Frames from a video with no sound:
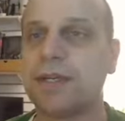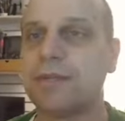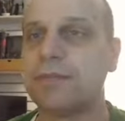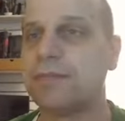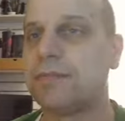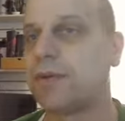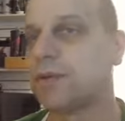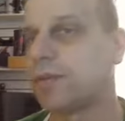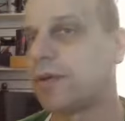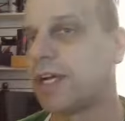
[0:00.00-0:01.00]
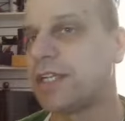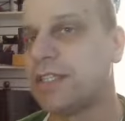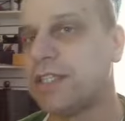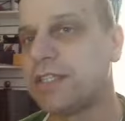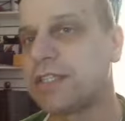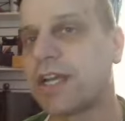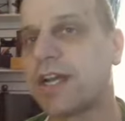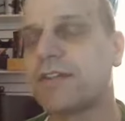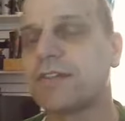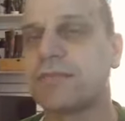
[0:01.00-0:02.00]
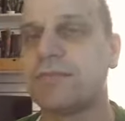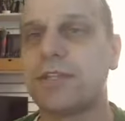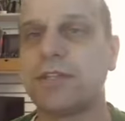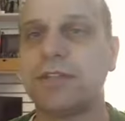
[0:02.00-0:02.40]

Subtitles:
multiple IT staffs, big,